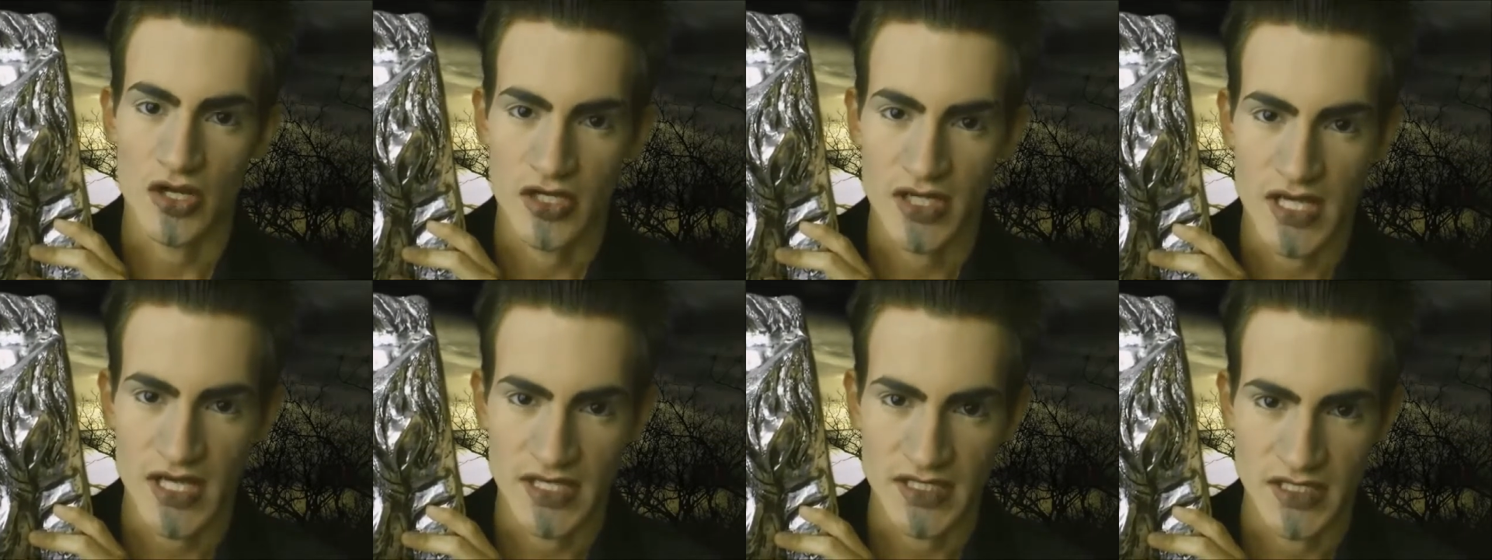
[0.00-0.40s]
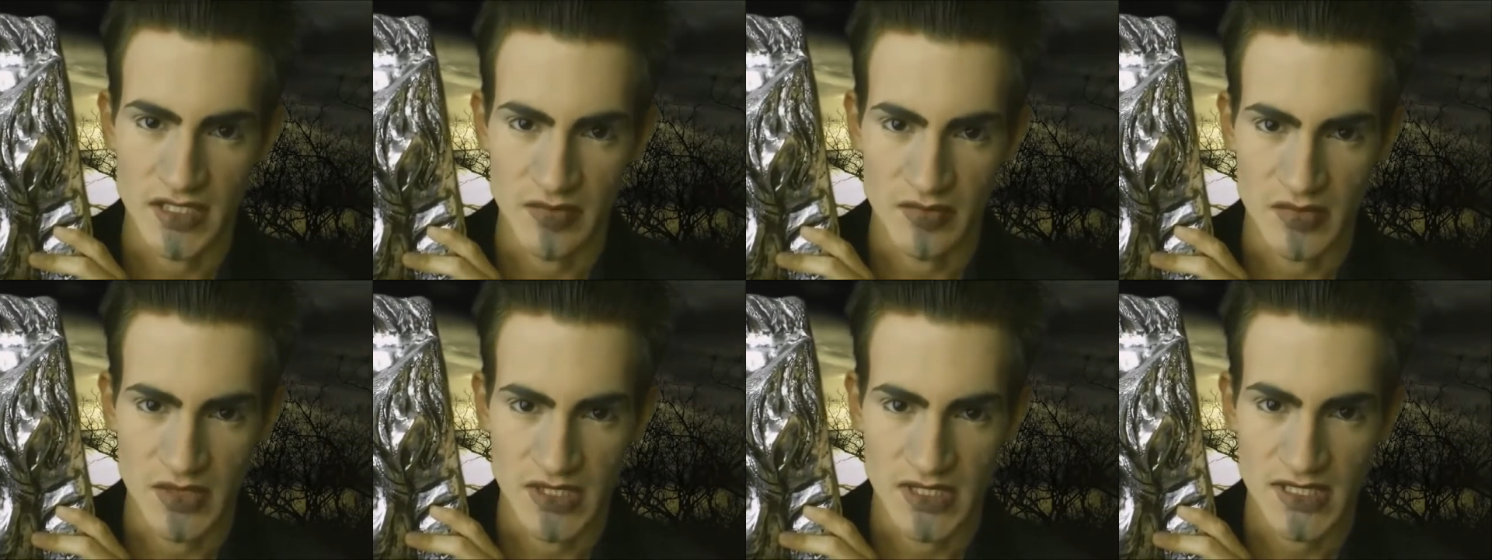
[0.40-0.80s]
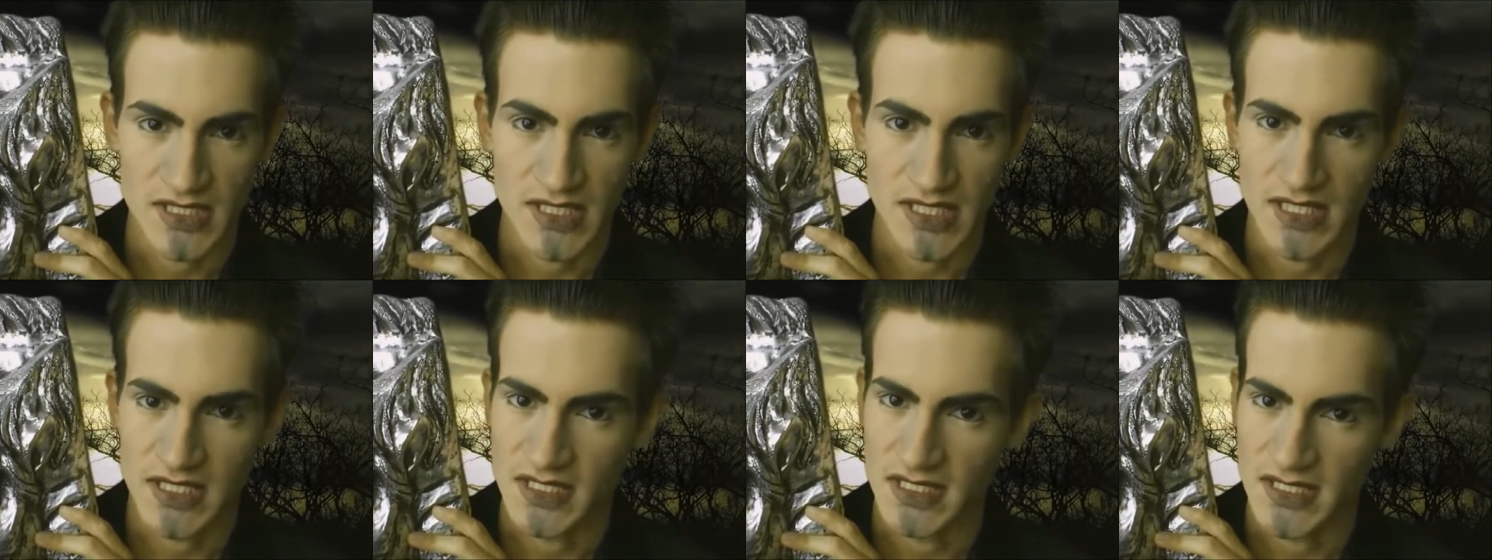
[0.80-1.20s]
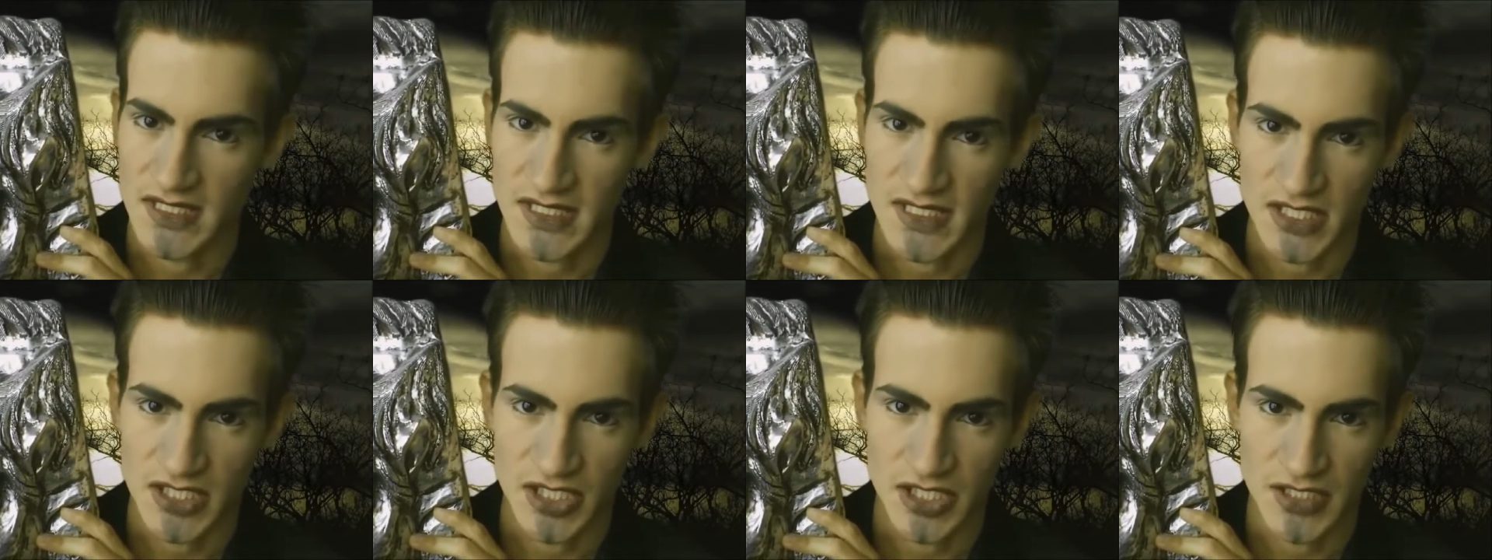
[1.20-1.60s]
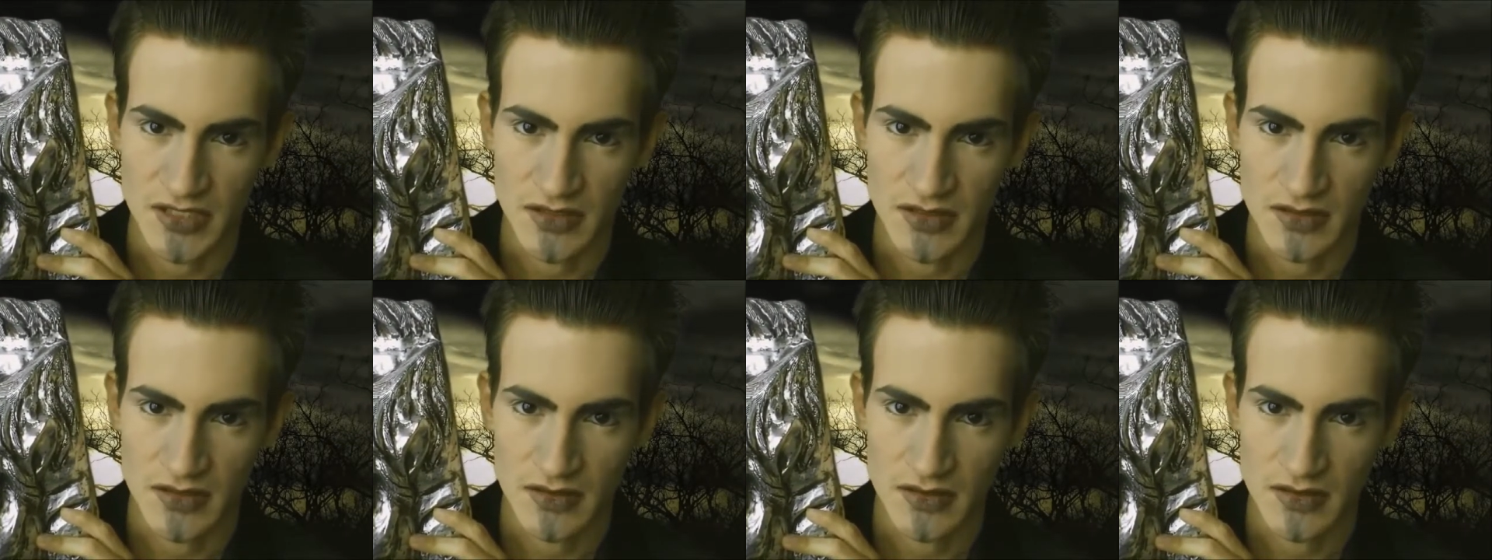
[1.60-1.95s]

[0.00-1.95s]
our kingdom's indecision,